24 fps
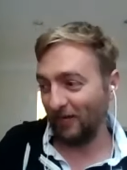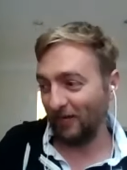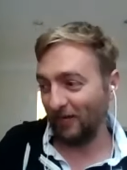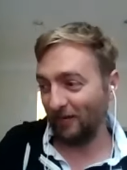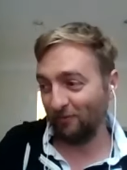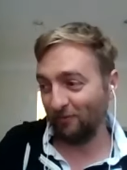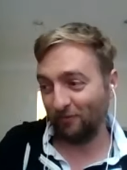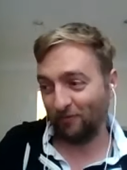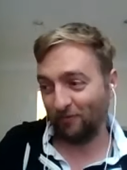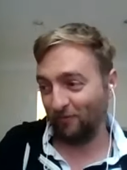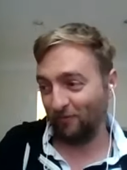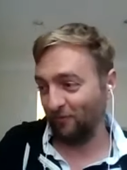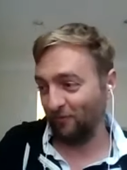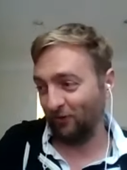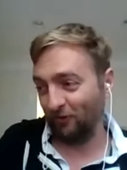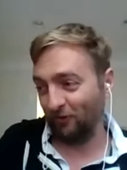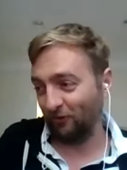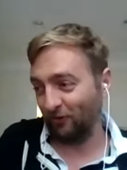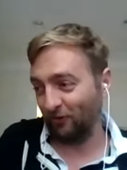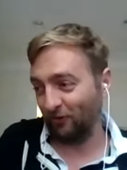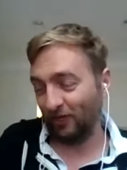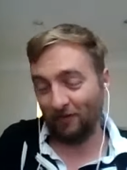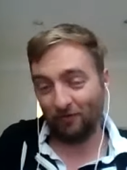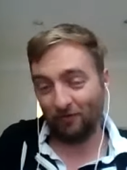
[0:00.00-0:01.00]
have
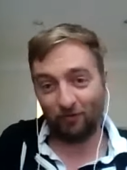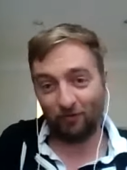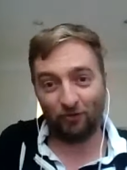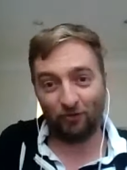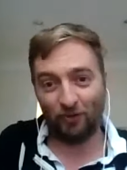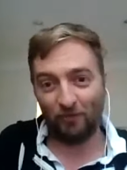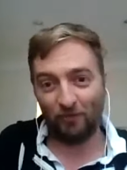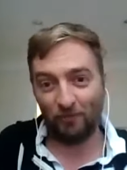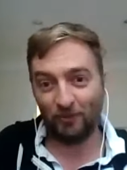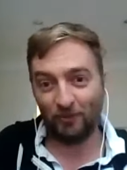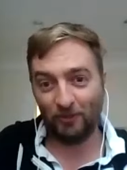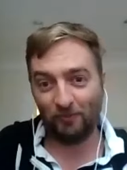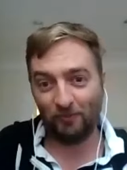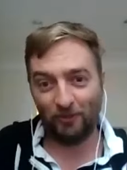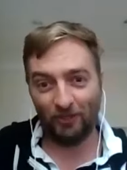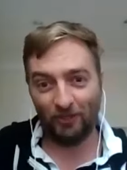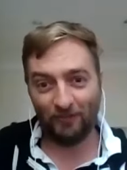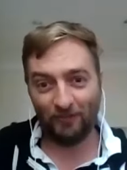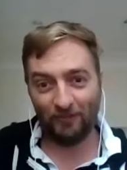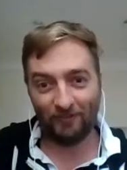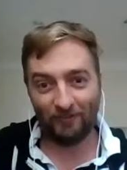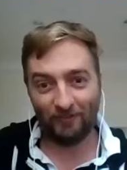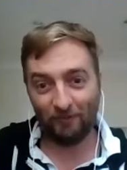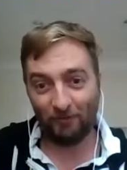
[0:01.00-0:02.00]
just kind of stumbled
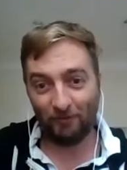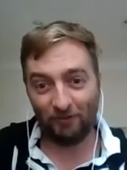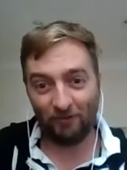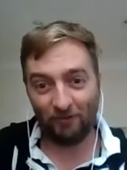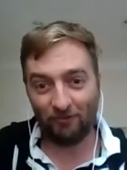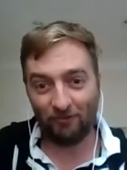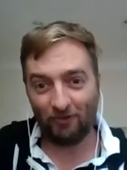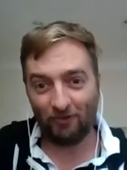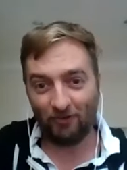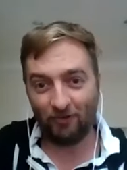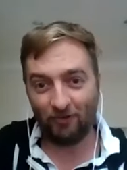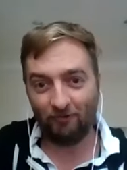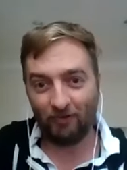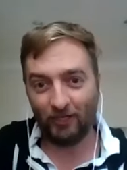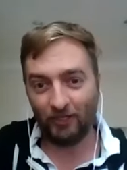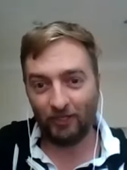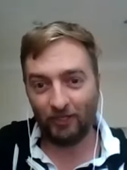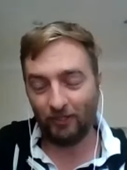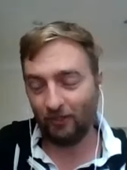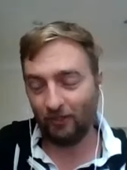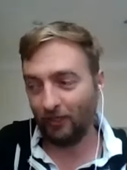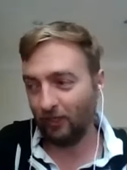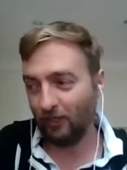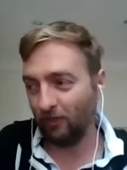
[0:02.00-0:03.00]
upon the petition,
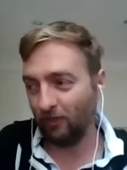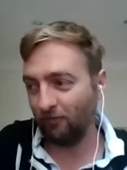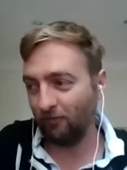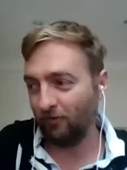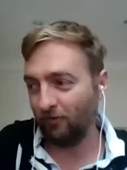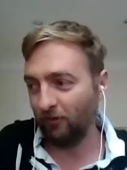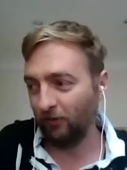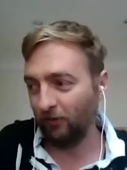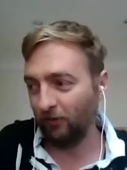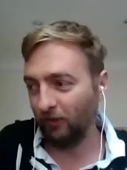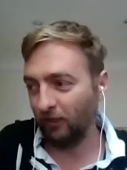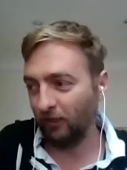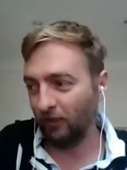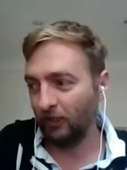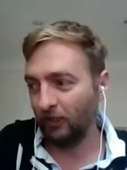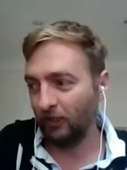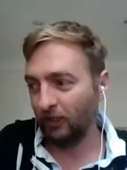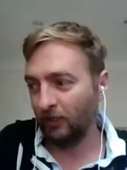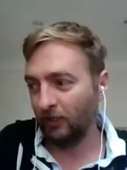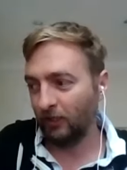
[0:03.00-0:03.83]
right? Like if you're,